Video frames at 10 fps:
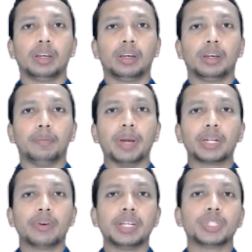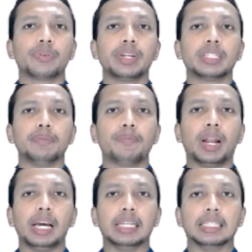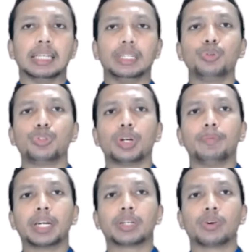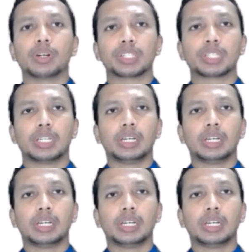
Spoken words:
Vector storage implies the use of vectors